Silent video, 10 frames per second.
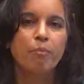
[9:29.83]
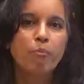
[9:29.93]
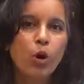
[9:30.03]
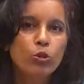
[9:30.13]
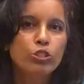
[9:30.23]

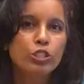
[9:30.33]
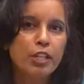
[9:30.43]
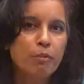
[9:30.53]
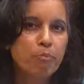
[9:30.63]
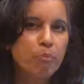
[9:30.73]
And the
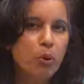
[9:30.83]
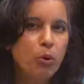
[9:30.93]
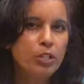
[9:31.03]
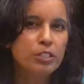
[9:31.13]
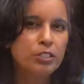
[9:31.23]
most
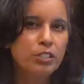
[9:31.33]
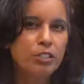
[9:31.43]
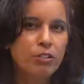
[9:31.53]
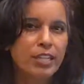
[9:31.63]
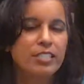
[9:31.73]

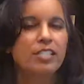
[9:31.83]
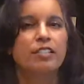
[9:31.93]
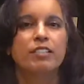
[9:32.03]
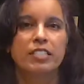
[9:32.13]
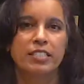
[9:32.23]
important
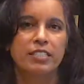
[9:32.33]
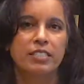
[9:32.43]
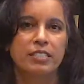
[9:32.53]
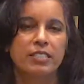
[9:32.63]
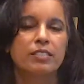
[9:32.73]

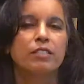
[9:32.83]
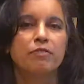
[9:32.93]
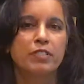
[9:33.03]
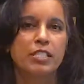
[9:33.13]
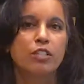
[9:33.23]
criteria
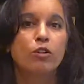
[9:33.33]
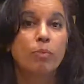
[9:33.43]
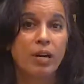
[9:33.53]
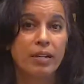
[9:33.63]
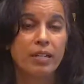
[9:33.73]
in the
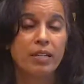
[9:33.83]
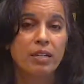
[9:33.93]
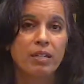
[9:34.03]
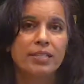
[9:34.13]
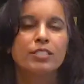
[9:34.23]
physical
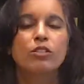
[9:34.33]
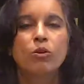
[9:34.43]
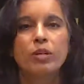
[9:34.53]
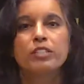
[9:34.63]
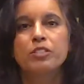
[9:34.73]
body
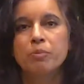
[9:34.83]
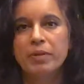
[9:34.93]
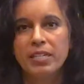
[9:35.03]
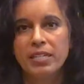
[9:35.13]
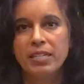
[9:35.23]
is
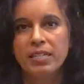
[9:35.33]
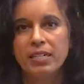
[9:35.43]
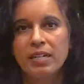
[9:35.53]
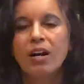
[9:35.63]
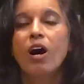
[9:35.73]
going to be